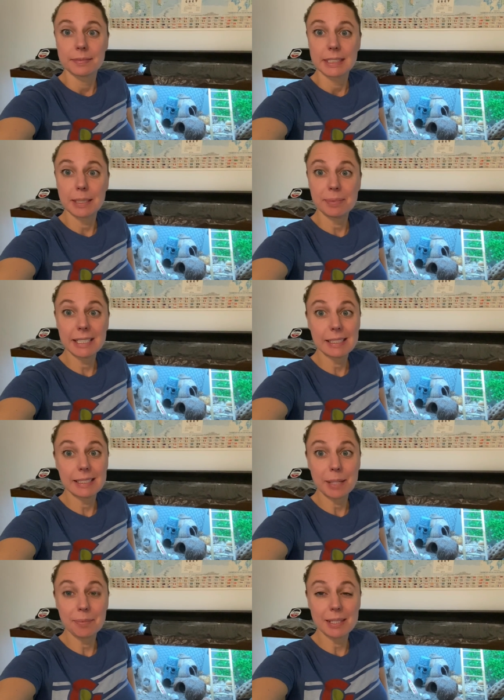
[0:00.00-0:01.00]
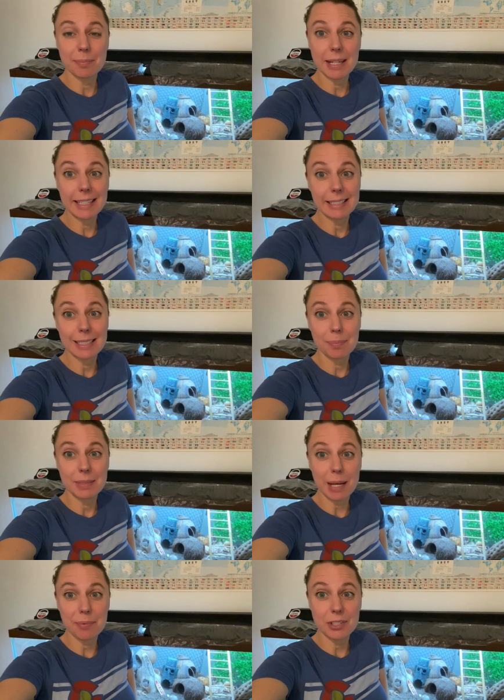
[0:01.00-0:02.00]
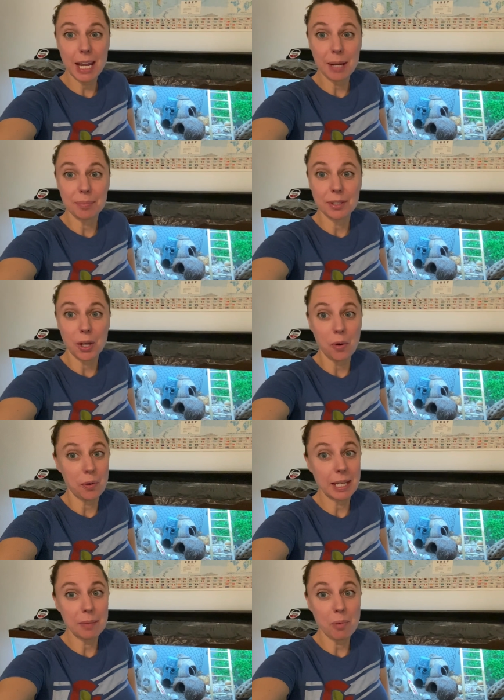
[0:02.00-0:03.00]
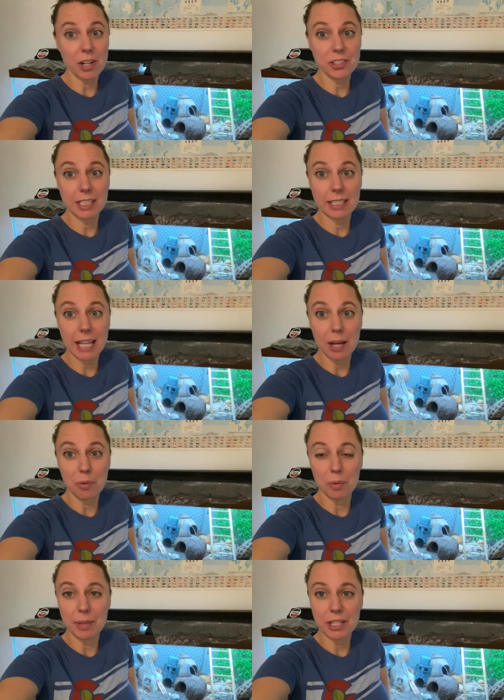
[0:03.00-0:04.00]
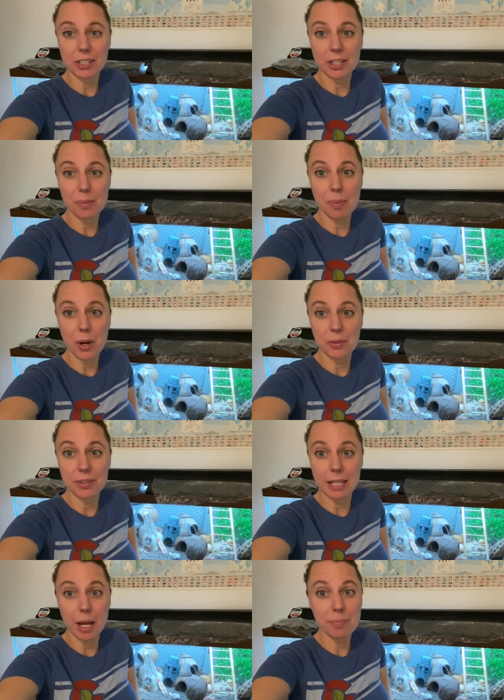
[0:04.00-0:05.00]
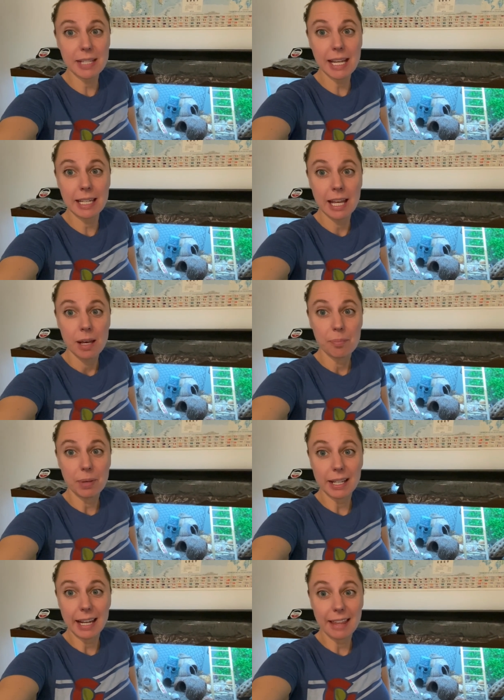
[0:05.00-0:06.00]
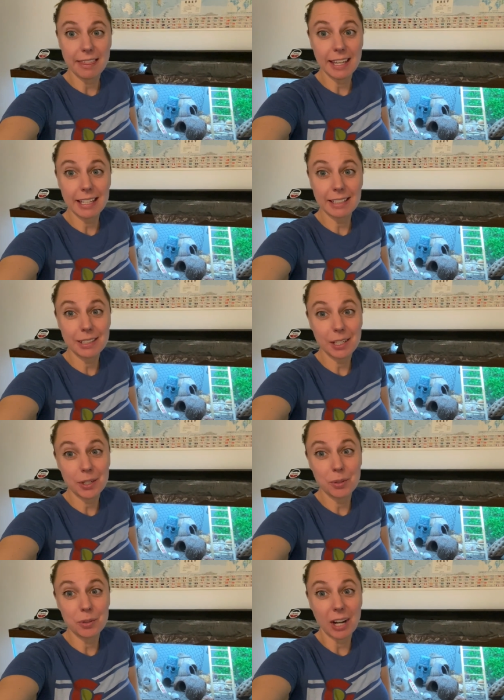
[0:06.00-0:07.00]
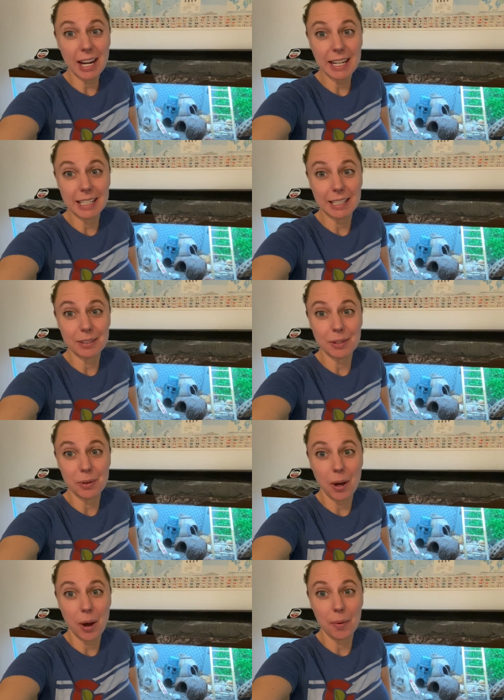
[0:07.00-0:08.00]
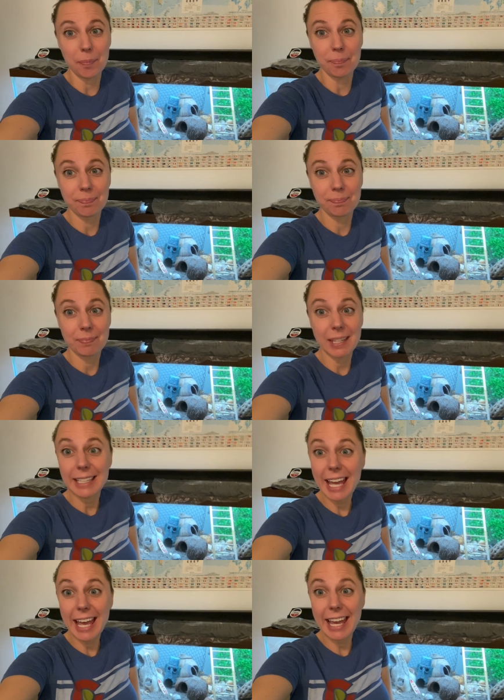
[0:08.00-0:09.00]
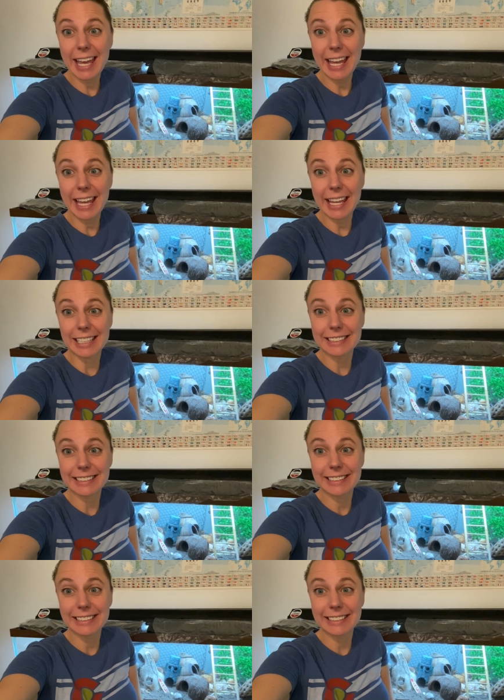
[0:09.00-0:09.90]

Tipsy seems to be in tip-top shape, so keep watching. I will make sure to post an update, but I think he's gonna do great in his new home. Yay!